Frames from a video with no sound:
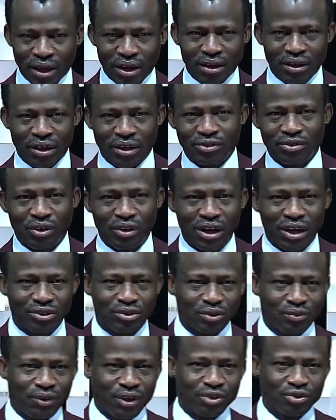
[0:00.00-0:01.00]
Let's go down to
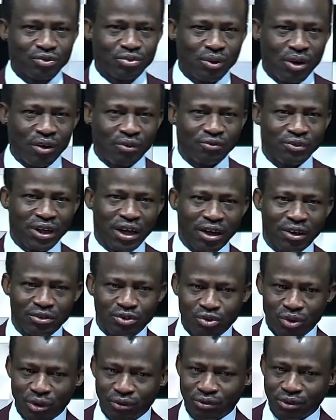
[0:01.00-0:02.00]
verse 12 now.
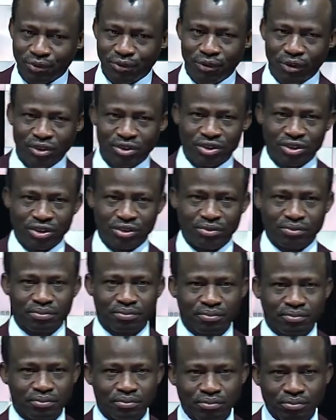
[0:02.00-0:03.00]
12 to 14.
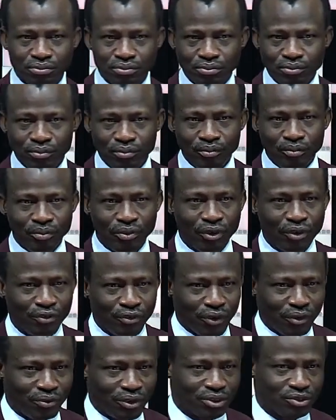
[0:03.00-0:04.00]

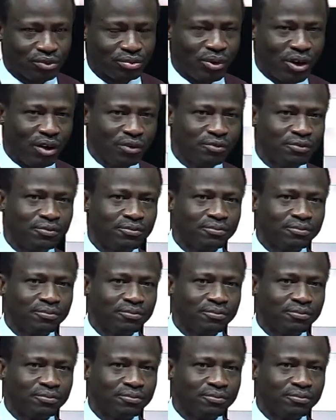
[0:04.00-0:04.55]
From verse 12.